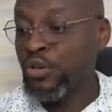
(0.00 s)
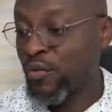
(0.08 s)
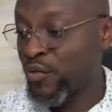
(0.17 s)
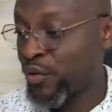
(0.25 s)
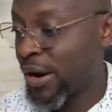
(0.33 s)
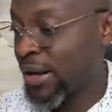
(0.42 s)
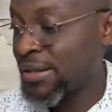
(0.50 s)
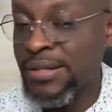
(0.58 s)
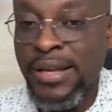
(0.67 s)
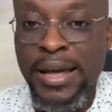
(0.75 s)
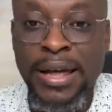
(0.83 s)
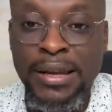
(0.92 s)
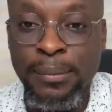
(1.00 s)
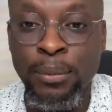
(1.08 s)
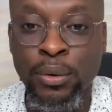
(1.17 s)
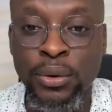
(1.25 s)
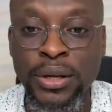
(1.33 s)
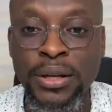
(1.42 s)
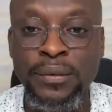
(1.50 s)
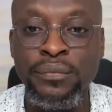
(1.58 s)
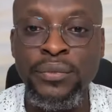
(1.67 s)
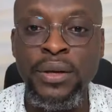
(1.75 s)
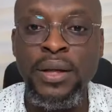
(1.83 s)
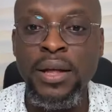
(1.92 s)
with your friends any
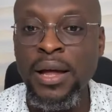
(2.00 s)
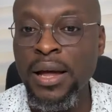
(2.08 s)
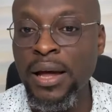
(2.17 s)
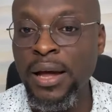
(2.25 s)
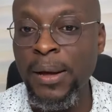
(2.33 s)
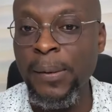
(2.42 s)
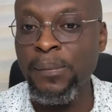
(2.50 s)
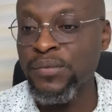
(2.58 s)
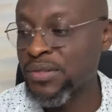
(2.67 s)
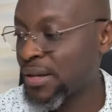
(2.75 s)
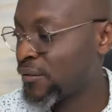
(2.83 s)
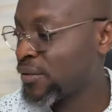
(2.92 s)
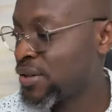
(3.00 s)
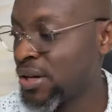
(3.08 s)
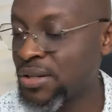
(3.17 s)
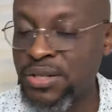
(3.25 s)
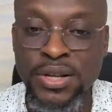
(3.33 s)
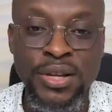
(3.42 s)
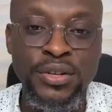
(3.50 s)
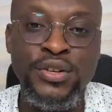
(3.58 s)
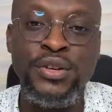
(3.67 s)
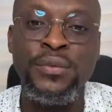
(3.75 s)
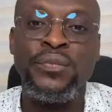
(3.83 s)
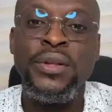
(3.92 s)
morning, um, seven
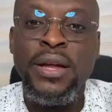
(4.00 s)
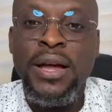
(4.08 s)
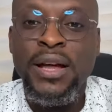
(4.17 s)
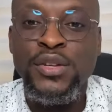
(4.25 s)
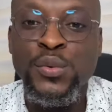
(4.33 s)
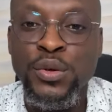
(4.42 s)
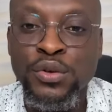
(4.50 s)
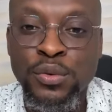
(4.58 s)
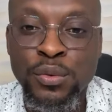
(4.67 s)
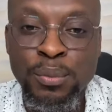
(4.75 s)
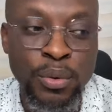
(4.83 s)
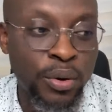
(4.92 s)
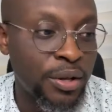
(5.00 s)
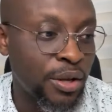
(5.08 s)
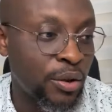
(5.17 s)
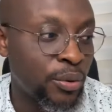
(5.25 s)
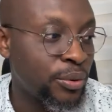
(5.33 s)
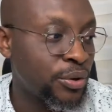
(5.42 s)
thirty-ish, as we do morning